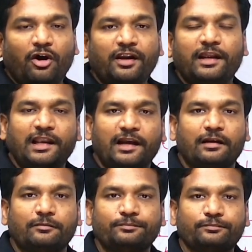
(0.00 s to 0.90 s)
or
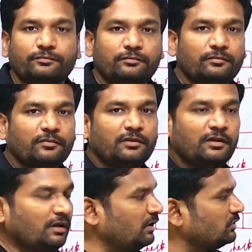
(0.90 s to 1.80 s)
illegal.
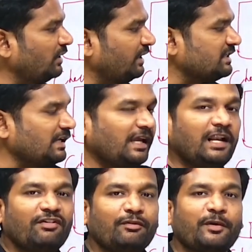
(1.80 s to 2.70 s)
So it is
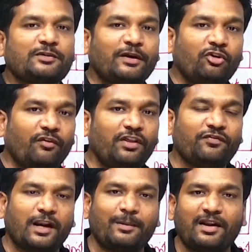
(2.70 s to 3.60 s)
illegal from the perspective of the
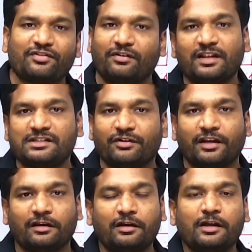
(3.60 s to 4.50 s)
Farman of
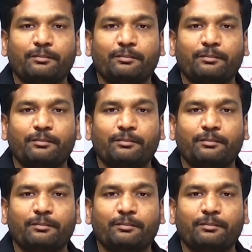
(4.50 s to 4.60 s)
1717,